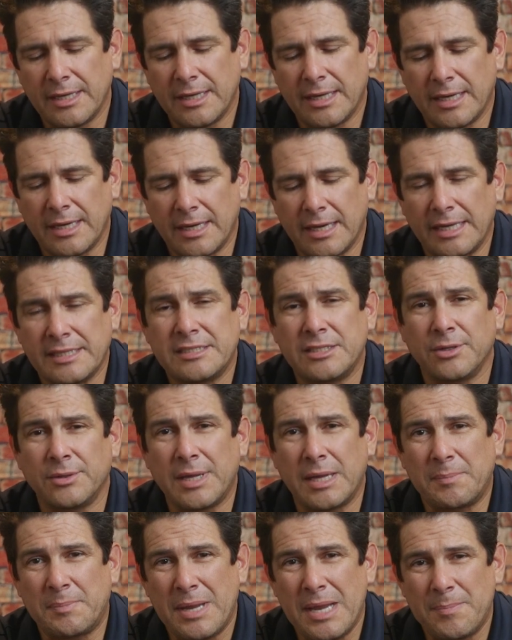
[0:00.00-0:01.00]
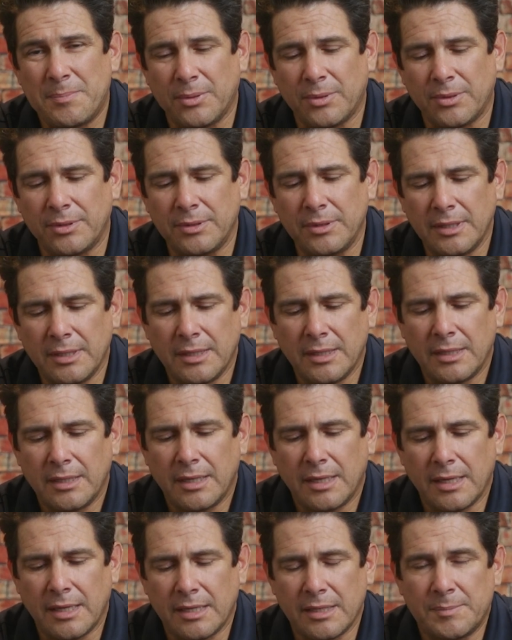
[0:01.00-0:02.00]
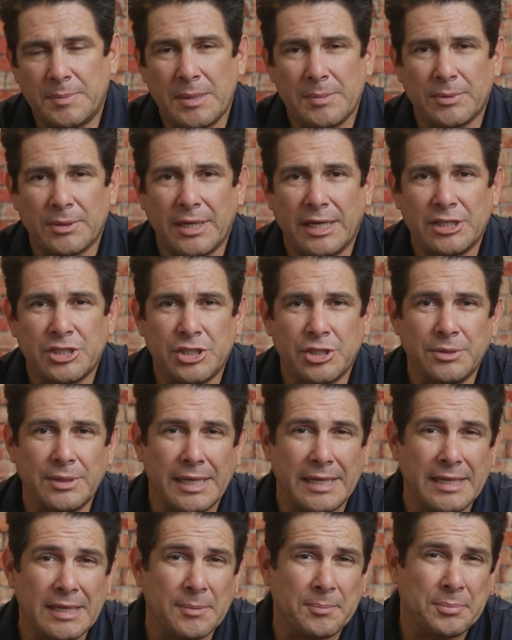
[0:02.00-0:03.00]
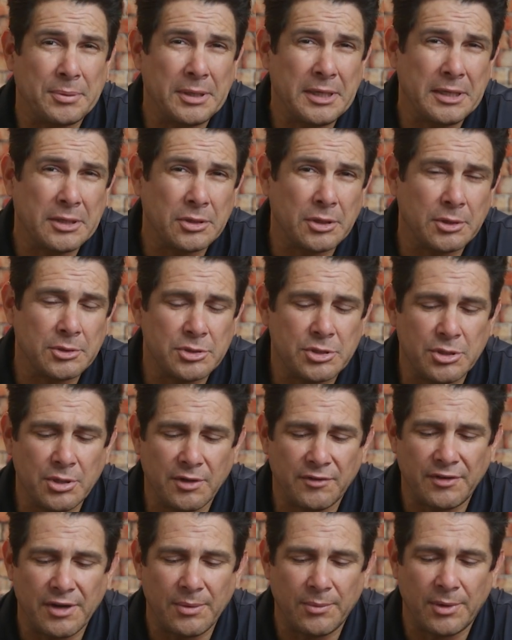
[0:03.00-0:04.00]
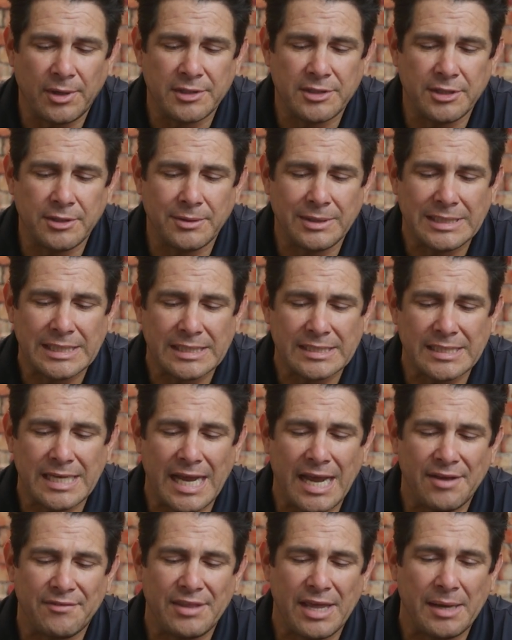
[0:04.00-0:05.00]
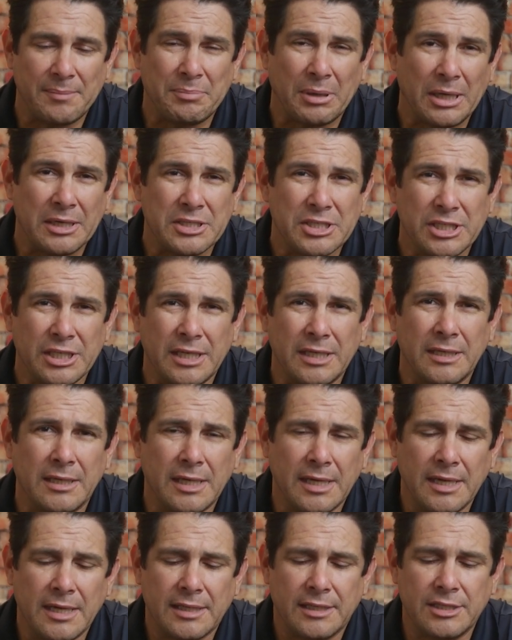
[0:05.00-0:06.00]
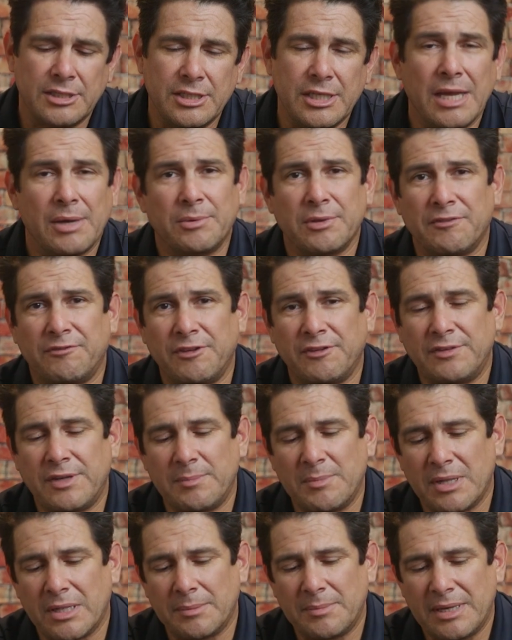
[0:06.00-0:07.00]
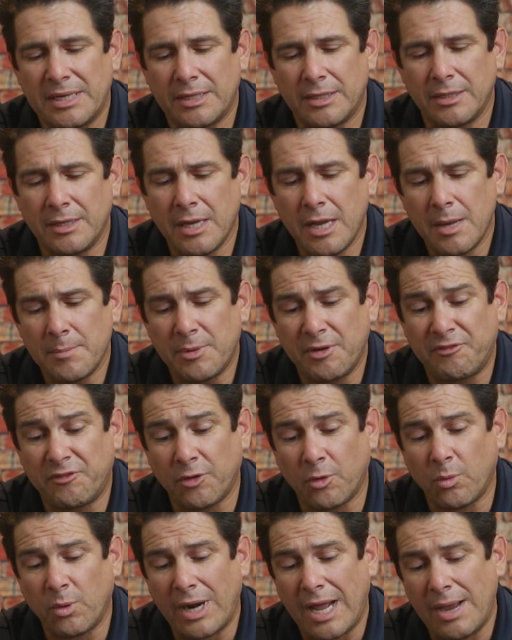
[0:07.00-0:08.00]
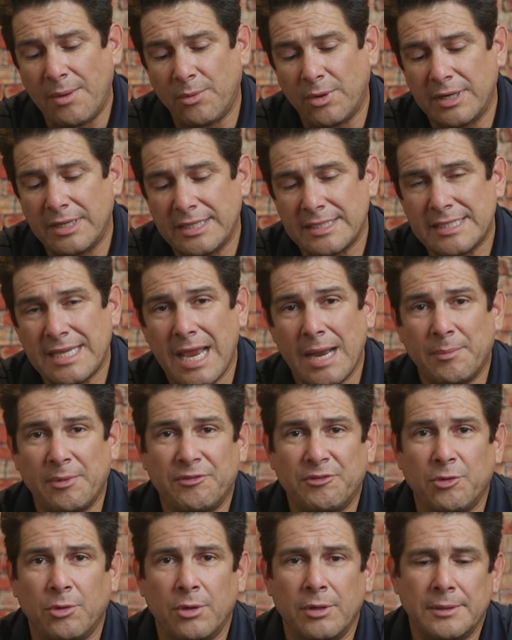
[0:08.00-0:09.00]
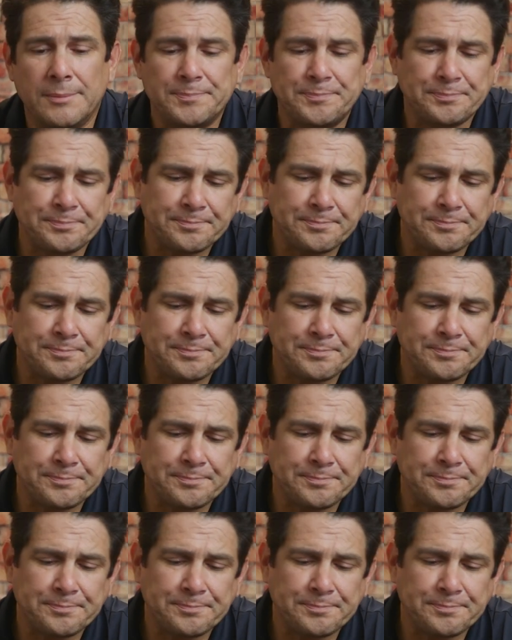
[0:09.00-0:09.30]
I still get people. The people that I shoot, I can get pretty close to if I want to. It doesn't have that punch in that you get with the 50mm, but for what I wanted this camera for,